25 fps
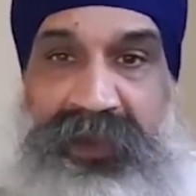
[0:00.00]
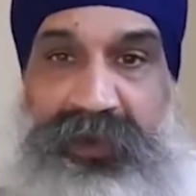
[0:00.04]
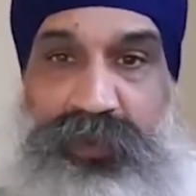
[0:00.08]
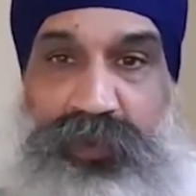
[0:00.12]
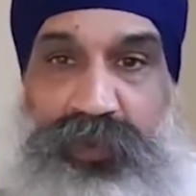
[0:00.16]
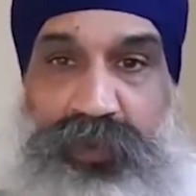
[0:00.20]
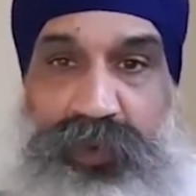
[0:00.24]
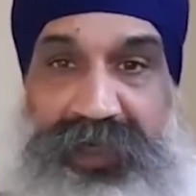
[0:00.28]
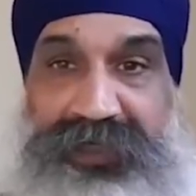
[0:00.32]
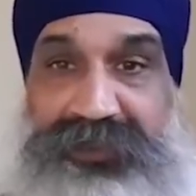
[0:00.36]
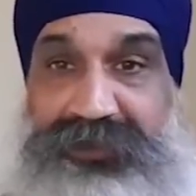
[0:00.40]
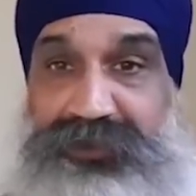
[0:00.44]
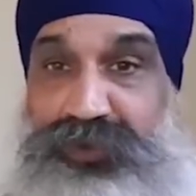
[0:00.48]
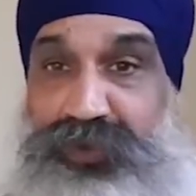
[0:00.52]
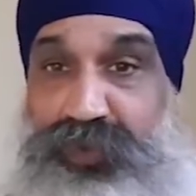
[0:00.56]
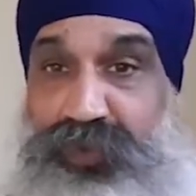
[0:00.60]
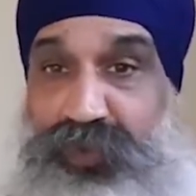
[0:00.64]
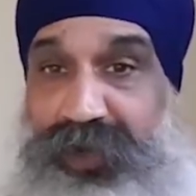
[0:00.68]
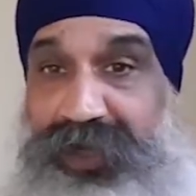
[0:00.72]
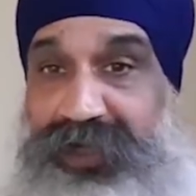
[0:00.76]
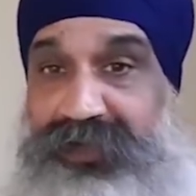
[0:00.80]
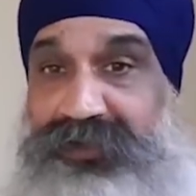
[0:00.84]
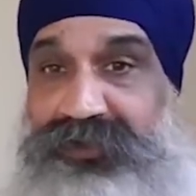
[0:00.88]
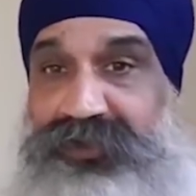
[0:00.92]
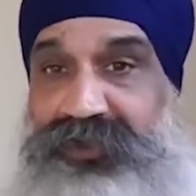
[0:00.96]

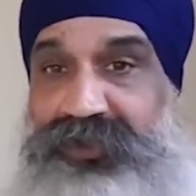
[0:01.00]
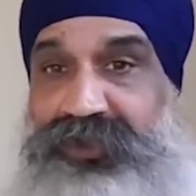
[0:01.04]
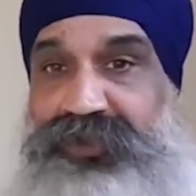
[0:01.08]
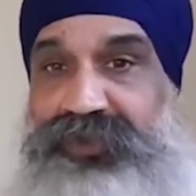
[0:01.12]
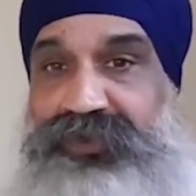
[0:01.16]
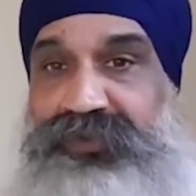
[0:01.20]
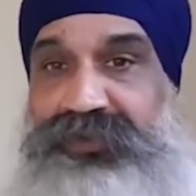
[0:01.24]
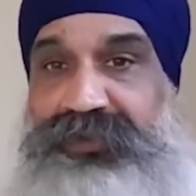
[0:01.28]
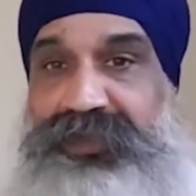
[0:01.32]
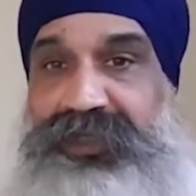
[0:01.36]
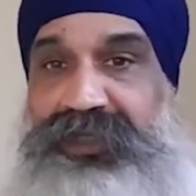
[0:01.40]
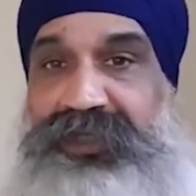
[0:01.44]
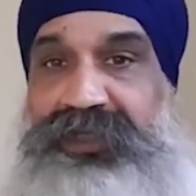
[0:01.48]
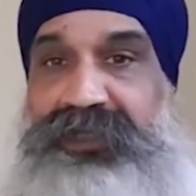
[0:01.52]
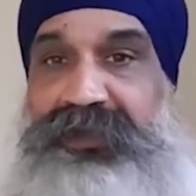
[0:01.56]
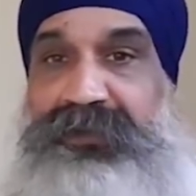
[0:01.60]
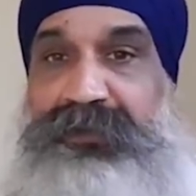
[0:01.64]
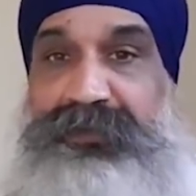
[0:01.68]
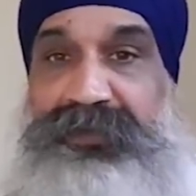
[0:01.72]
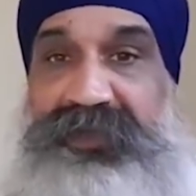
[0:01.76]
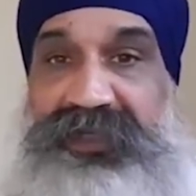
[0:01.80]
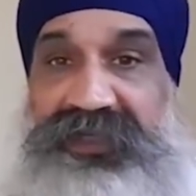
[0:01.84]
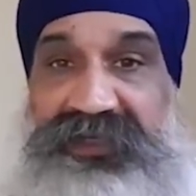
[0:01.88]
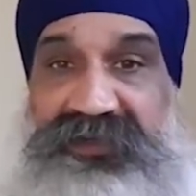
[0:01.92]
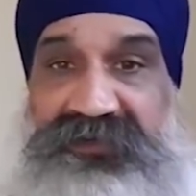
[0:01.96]
one-to-one grooming,
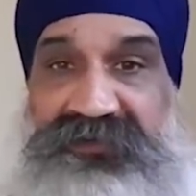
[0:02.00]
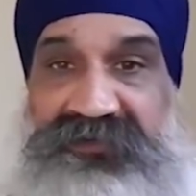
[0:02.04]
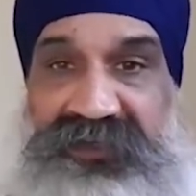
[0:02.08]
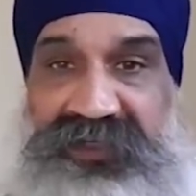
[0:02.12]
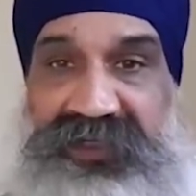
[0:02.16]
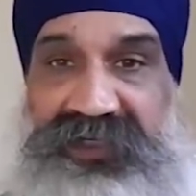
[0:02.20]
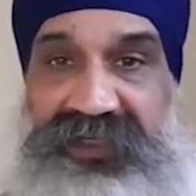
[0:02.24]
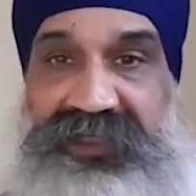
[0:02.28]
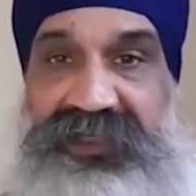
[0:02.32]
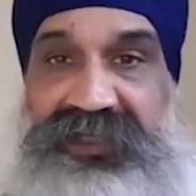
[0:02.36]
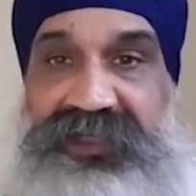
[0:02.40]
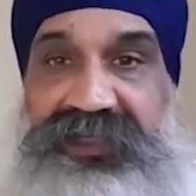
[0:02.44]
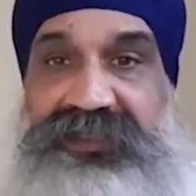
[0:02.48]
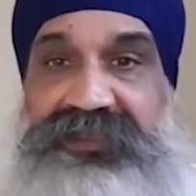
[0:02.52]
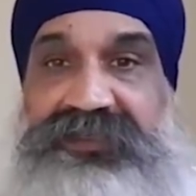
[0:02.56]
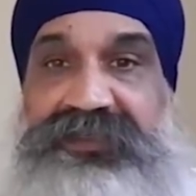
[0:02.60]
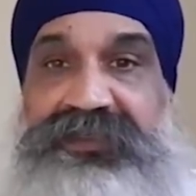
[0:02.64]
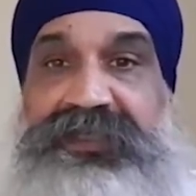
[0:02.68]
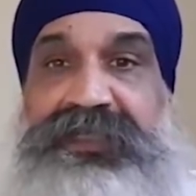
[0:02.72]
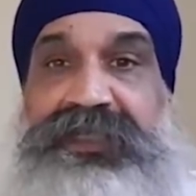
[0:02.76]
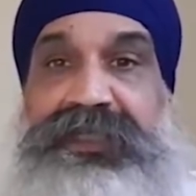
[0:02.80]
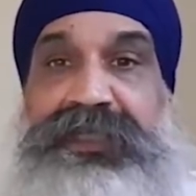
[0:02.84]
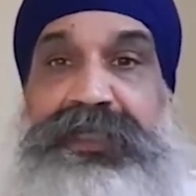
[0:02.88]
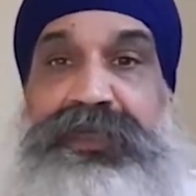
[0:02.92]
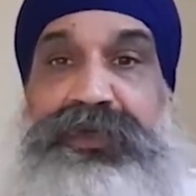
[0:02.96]

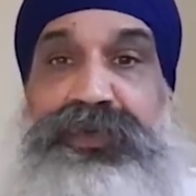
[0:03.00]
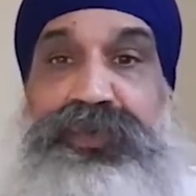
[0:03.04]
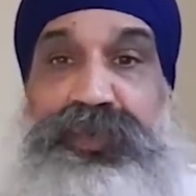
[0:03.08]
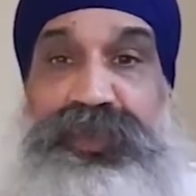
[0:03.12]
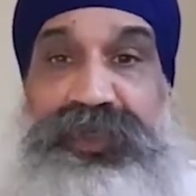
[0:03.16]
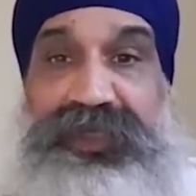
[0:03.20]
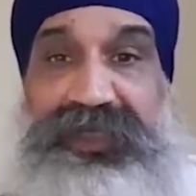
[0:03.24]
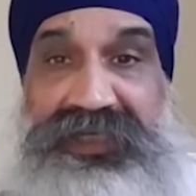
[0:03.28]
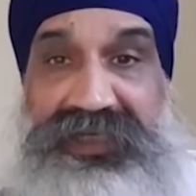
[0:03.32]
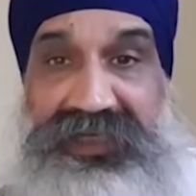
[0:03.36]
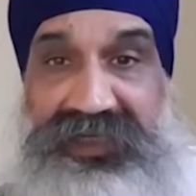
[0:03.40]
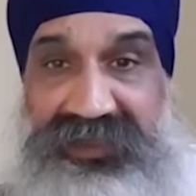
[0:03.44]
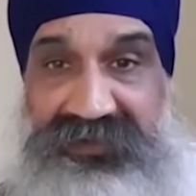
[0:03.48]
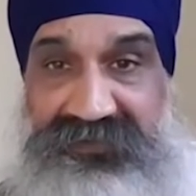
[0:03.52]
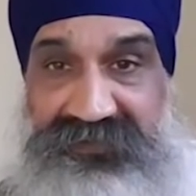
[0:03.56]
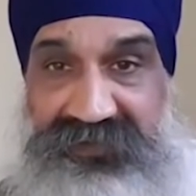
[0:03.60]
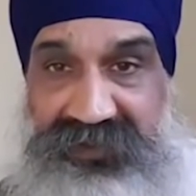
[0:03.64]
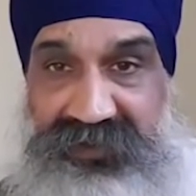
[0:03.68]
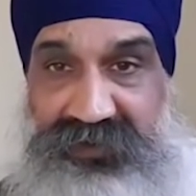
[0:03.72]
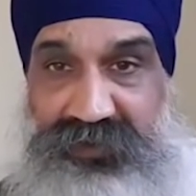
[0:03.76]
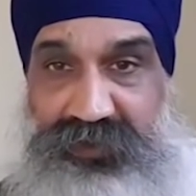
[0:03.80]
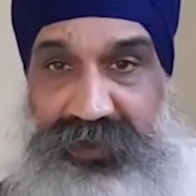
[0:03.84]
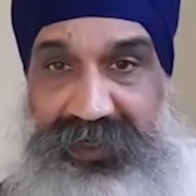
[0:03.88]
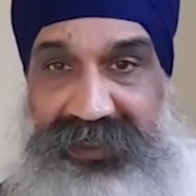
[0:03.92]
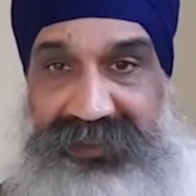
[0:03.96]
pedophilia, we live
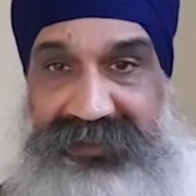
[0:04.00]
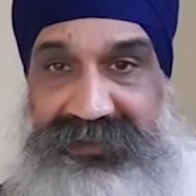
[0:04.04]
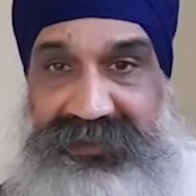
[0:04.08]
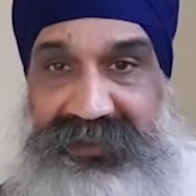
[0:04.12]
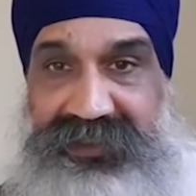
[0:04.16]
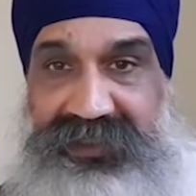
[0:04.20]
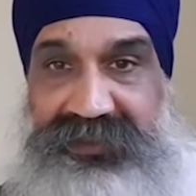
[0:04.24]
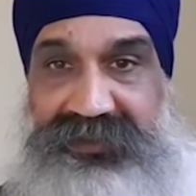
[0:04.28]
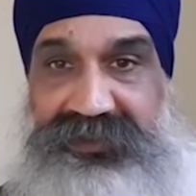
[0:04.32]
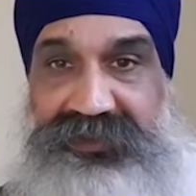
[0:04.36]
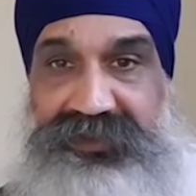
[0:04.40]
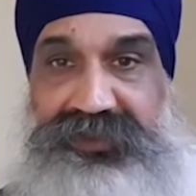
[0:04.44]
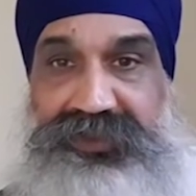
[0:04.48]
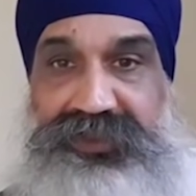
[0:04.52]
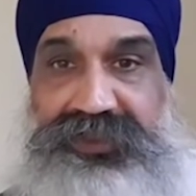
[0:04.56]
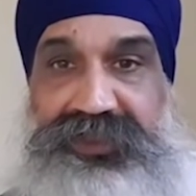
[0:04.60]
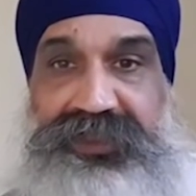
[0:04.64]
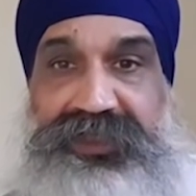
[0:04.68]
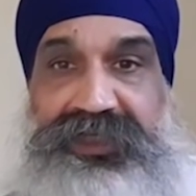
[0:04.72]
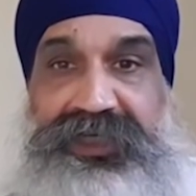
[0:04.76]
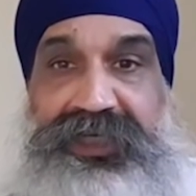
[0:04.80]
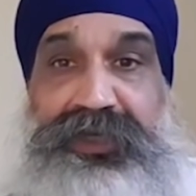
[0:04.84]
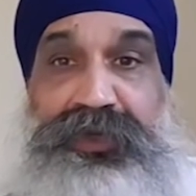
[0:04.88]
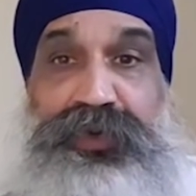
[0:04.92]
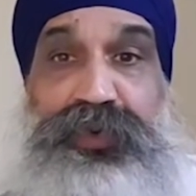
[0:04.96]
in a white
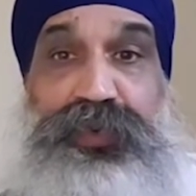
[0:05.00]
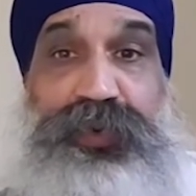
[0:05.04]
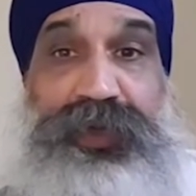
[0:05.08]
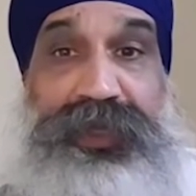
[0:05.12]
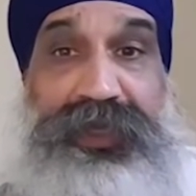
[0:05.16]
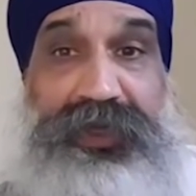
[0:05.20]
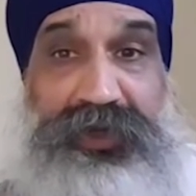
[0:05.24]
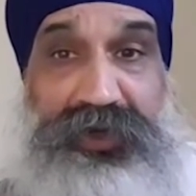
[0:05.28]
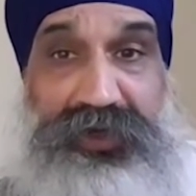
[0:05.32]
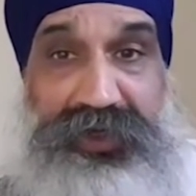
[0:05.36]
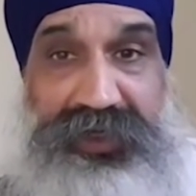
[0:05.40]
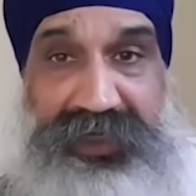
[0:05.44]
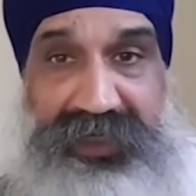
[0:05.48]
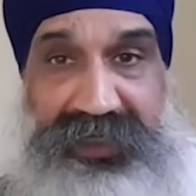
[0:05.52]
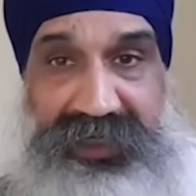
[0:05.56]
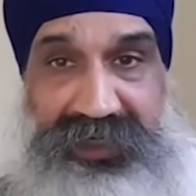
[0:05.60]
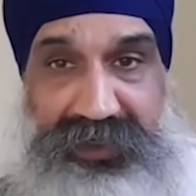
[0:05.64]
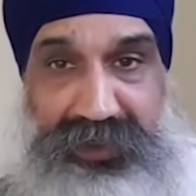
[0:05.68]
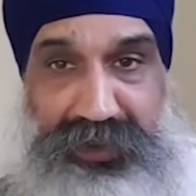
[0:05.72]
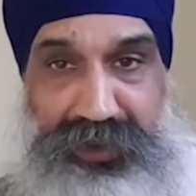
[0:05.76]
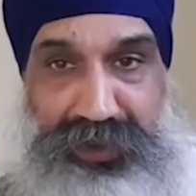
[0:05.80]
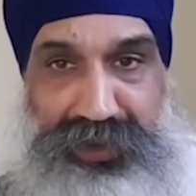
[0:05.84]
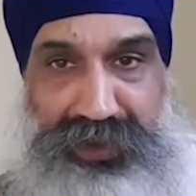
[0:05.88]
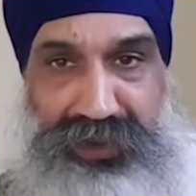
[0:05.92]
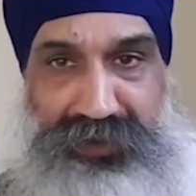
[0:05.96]
country, we're going to get
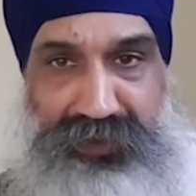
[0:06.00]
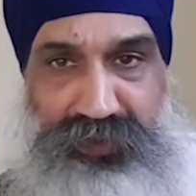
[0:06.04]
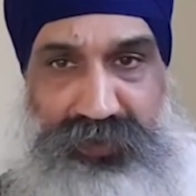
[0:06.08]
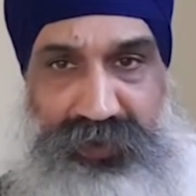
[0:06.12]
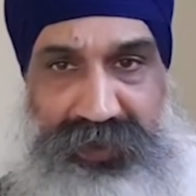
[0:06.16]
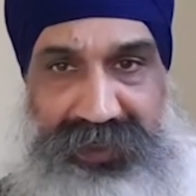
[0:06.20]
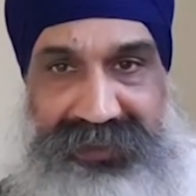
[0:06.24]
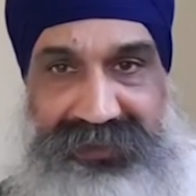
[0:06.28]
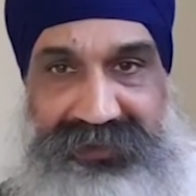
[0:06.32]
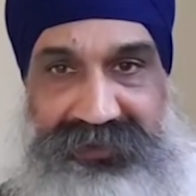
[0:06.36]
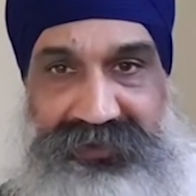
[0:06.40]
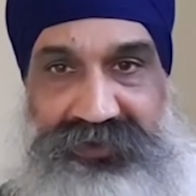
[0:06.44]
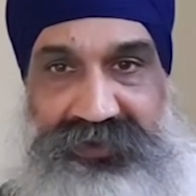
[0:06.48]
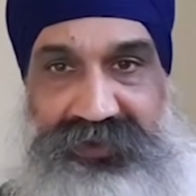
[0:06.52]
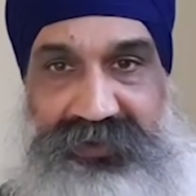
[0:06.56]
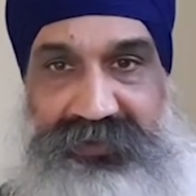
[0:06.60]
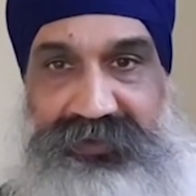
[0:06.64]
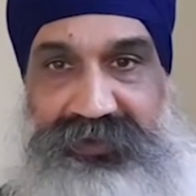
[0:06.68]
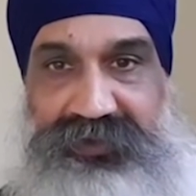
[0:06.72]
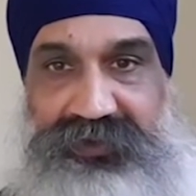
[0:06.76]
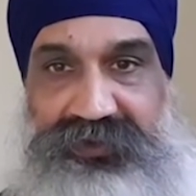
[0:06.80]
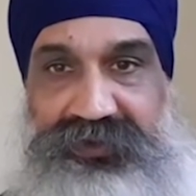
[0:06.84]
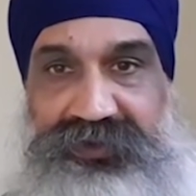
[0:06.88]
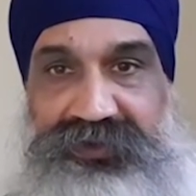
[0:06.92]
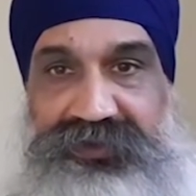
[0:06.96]
a lot of white
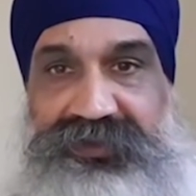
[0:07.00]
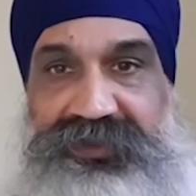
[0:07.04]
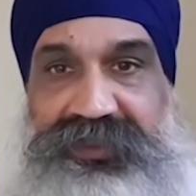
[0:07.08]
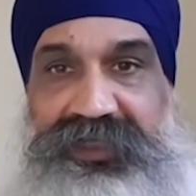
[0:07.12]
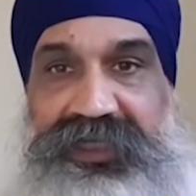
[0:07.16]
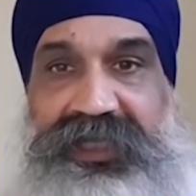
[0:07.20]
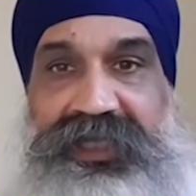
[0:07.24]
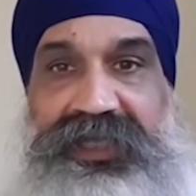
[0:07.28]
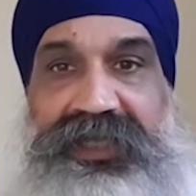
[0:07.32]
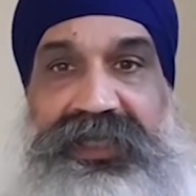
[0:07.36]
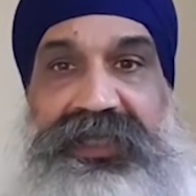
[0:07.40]
criminals